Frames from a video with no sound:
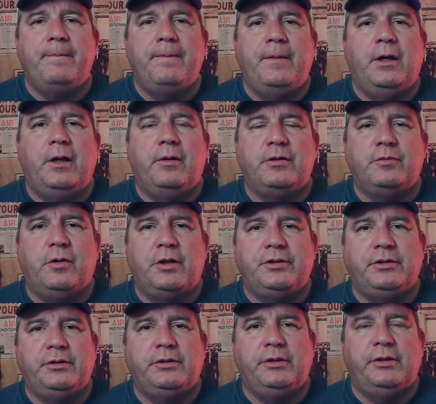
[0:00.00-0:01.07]
I was
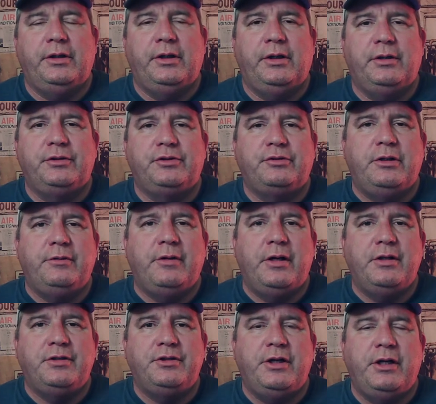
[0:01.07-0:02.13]
watching the Street Race
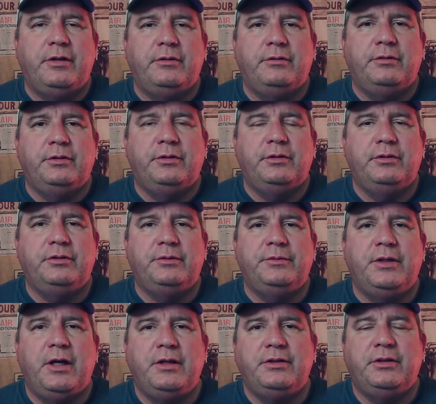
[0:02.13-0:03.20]
channel. Some
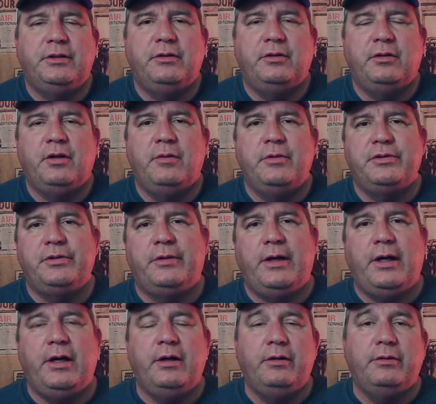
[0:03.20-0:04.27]
guys here in Columbus,
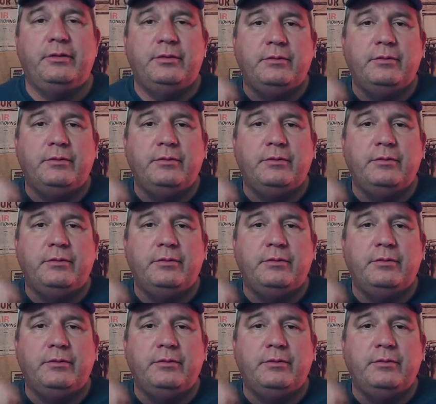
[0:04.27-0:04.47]
Ohio.